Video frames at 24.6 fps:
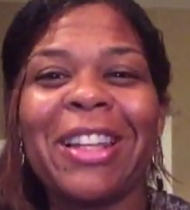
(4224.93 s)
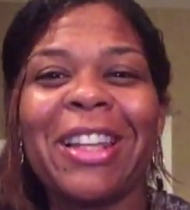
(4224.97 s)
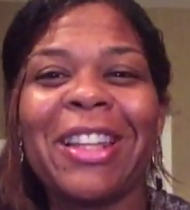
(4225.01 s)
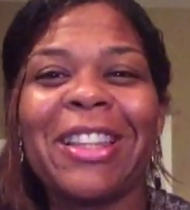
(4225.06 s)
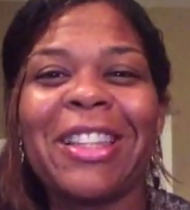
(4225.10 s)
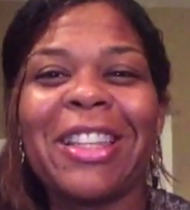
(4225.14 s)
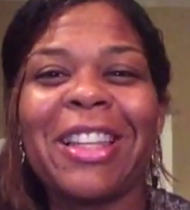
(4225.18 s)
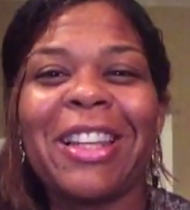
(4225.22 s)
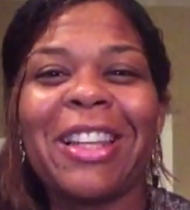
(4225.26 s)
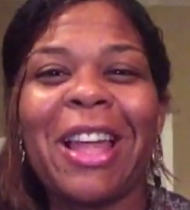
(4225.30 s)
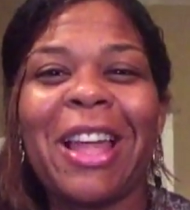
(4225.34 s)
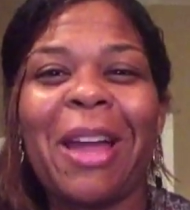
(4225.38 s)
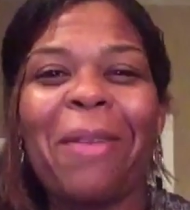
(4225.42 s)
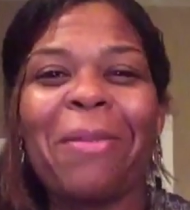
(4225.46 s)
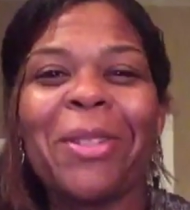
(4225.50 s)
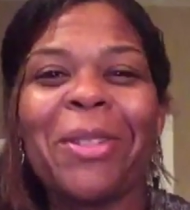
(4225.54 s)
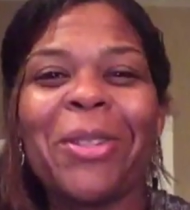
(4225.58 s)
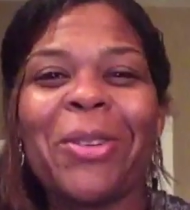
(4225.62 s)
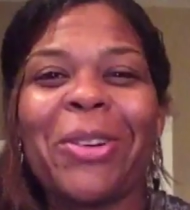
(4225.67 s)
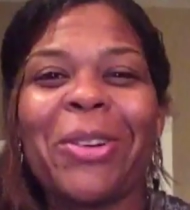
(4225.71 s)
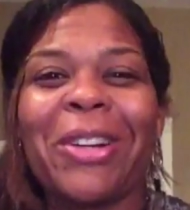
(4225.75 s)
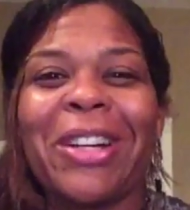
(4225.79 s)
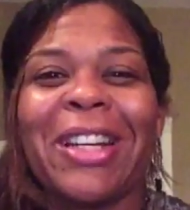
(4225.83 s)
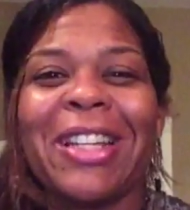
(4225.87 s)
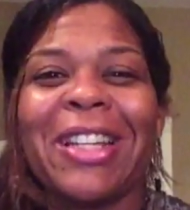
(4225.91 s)

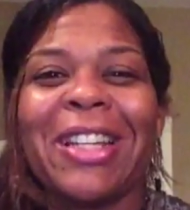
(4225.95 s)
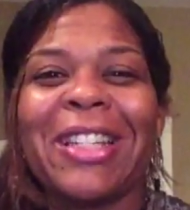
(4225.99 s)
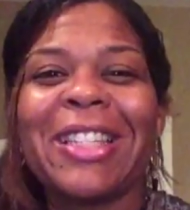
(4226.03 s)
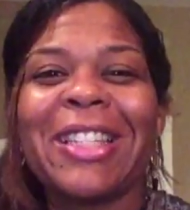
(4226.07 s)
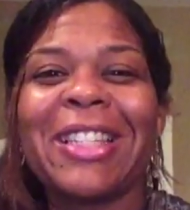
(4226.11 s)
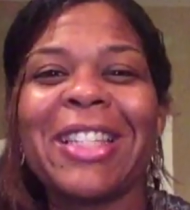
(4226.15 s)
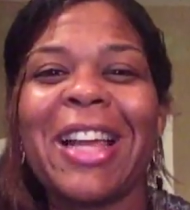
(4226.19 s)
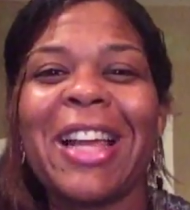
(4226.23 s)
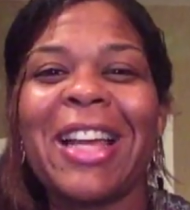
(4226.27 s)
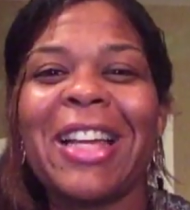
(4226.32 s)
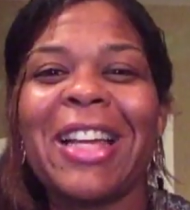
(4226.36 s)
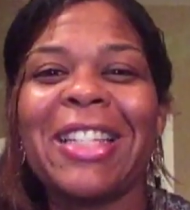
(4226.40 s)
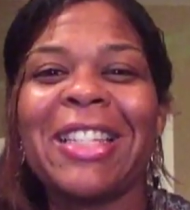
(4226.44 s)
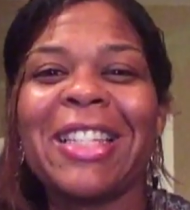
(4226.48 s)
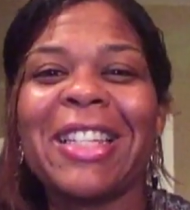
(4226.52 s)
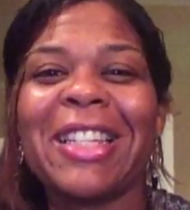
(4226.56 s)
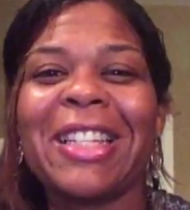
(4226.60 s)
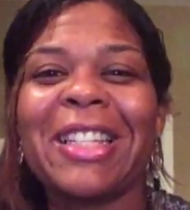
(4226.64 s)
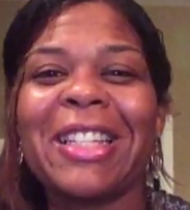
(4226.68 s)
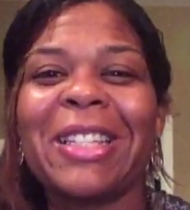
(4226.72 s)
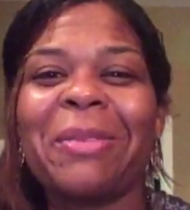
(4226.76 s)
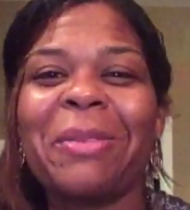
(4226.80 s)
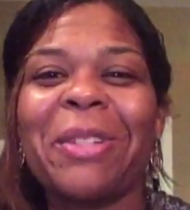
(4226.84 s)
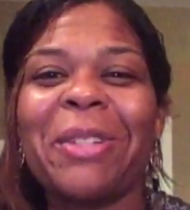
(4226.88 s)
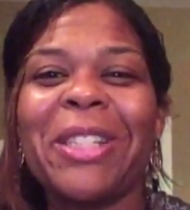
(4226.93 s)
laboratories,
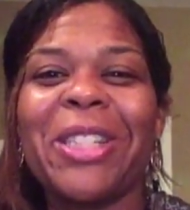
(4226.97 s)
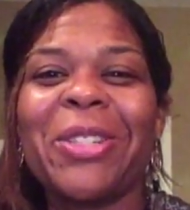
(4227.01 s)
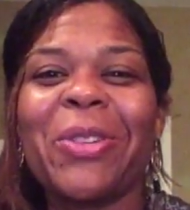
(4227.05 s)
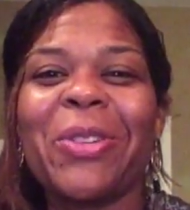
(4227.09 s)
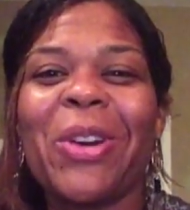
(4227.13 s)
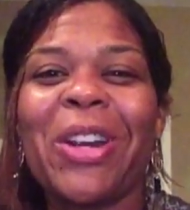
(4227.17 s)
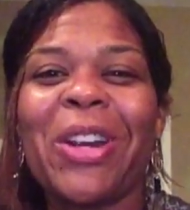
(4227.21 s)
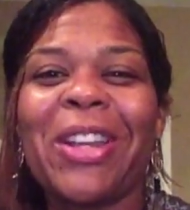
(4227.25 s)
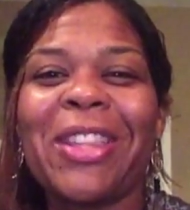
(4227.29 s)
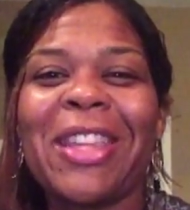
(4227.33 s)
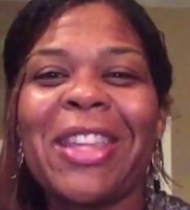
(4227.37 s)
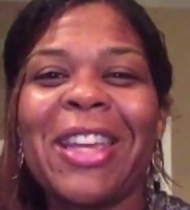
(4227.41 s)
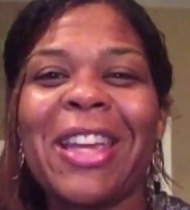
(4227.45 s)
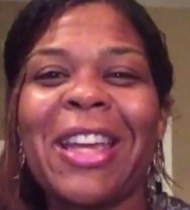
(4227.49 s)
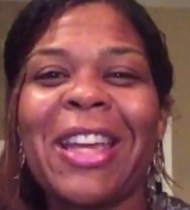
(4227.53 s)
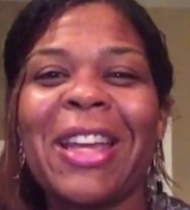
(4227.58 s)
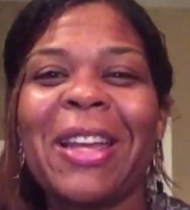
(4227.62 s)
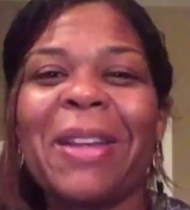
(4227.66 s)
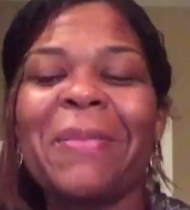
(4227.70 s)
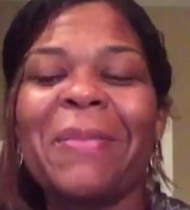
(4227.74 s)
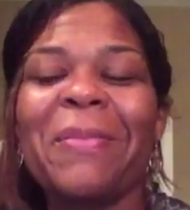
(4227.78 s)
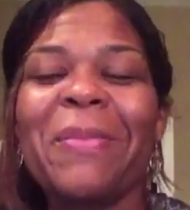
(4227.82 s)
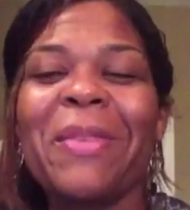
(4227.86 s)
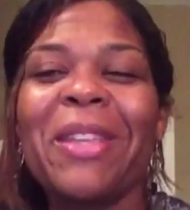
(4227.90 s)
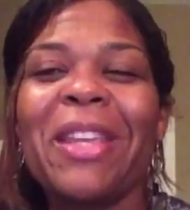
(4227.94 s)
scientists. We do our thing.
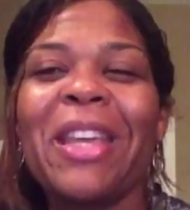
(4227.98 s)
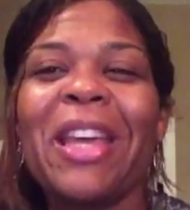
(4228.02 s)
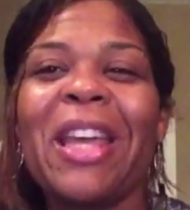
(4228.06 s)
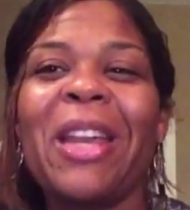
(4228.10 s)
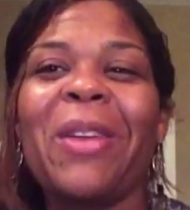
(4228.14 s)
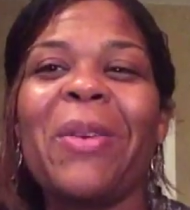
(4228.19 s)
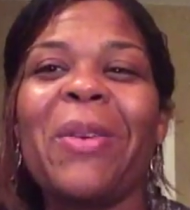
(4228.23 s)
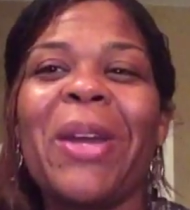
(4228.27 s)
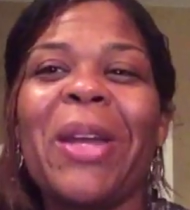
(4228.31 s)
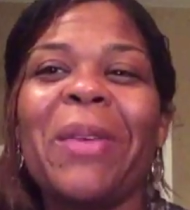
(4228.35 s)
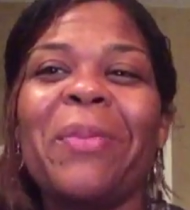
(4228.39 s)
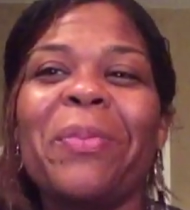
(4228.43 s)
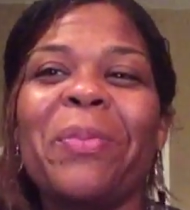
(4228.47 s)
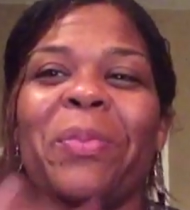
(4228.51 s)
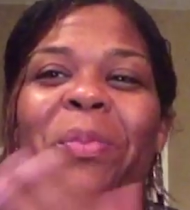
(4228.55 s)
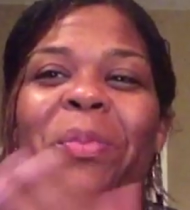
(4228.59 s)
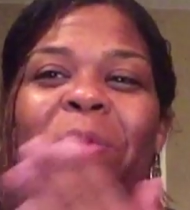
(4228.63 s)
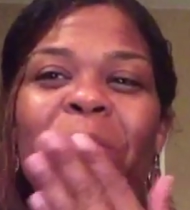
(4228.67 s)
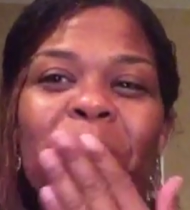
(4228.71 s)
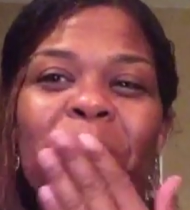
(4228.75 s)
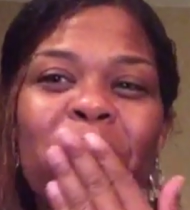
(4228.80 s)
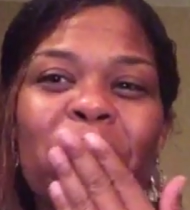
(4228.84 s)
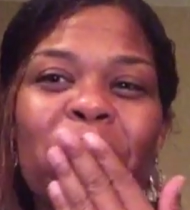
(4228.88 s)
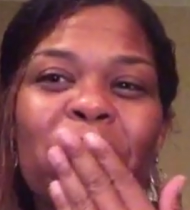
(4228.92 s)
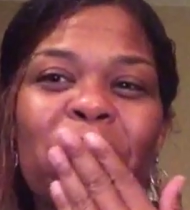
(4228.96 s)
Anyway,
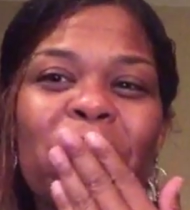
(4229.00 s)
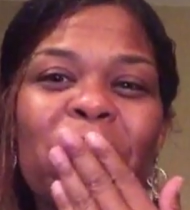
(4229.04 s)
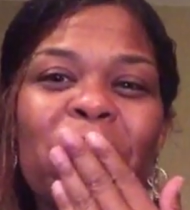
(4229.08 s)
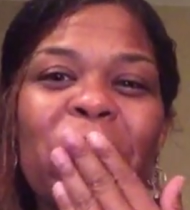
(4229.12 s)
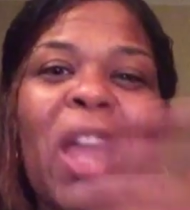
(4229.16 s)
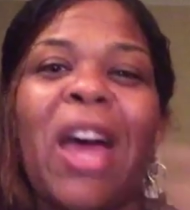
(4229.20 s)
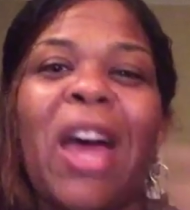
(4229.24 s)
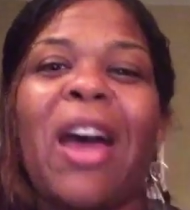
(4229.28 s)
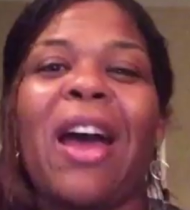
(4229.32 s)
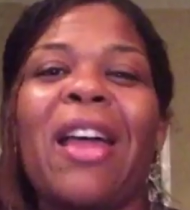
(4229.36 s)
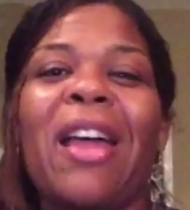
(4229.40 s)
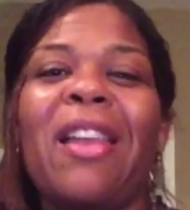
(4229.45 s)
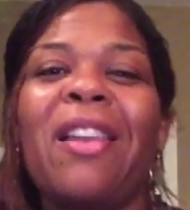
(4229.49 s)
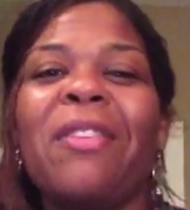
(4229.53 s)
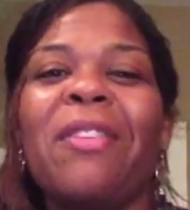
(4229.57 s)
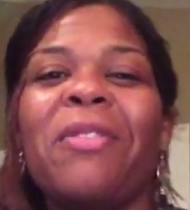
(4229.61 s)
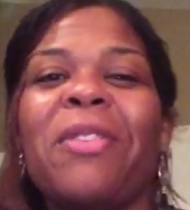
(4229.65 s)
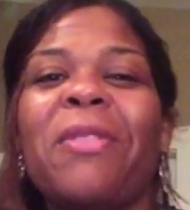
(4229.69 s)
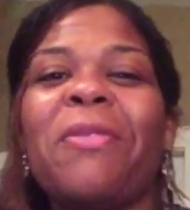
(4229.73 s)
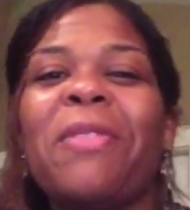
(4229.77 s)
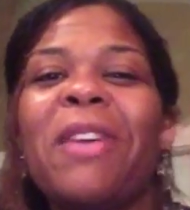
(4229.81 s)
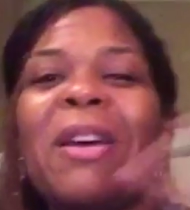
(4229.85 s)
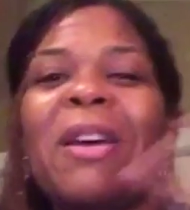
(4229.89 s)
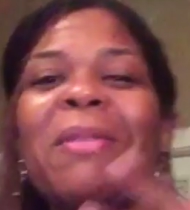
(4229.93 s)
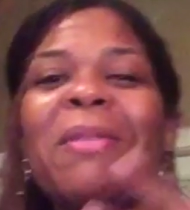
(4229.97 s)
I love
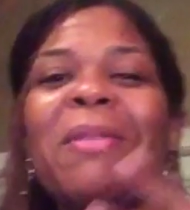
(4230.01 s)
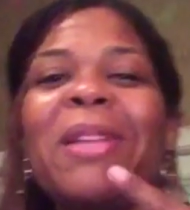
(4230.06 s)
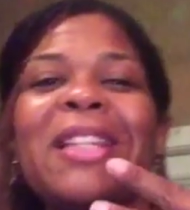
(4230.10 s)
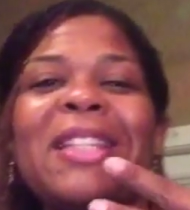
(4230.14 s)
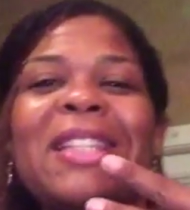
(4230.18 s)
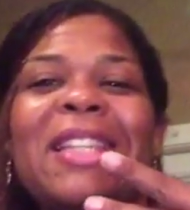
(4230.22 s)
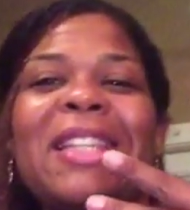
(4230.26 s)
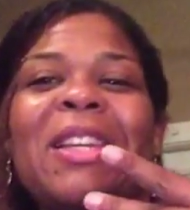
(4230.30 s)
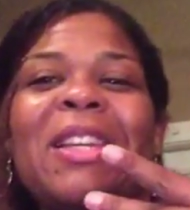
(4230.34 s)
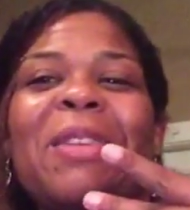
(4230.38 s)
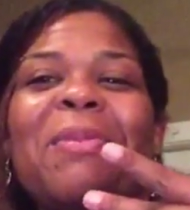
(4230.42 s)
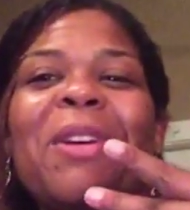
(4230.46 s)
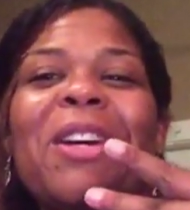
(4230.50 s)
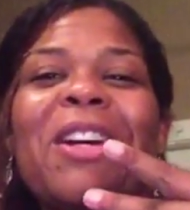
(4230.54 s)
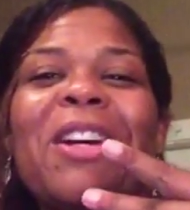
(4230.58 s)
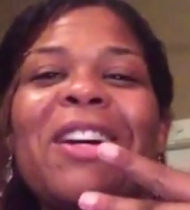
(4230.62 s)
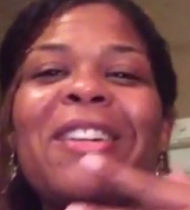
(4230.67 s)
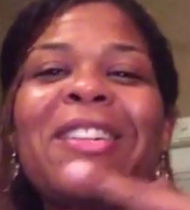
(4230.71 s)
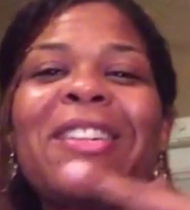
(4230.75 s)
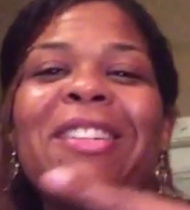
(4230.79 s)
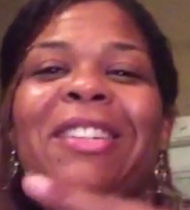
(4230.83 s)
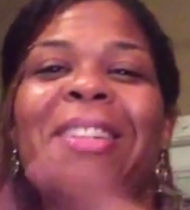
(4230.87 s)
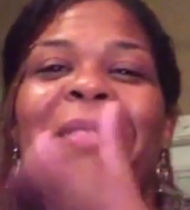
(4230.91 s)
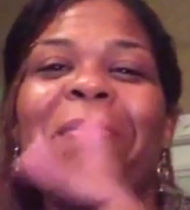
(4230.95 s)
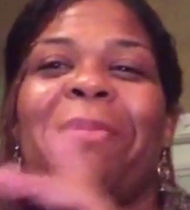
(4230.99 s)
you, family. See you
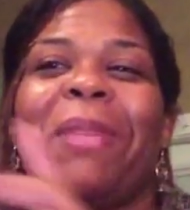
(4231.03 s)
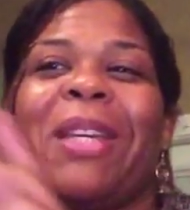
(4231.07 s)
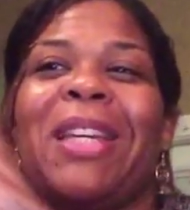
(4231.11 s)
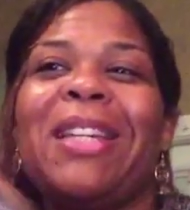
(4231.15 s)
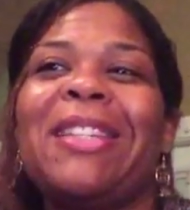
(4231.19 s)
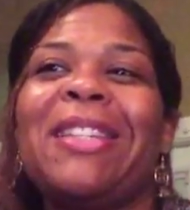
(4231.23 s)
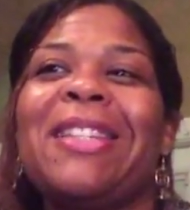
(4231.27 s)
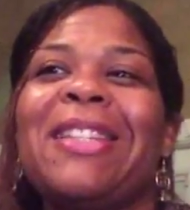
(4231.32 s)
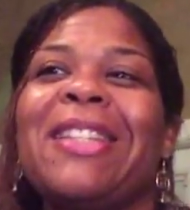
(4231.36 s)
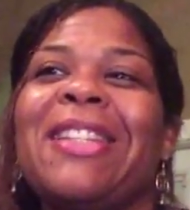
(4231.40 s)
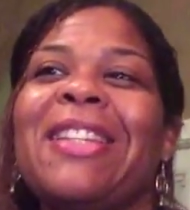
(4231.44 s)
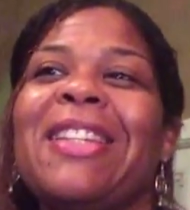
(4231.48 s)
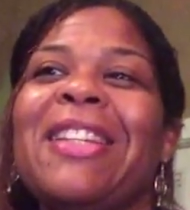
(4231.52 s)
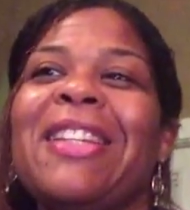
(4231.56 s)
tomorrow. Peace.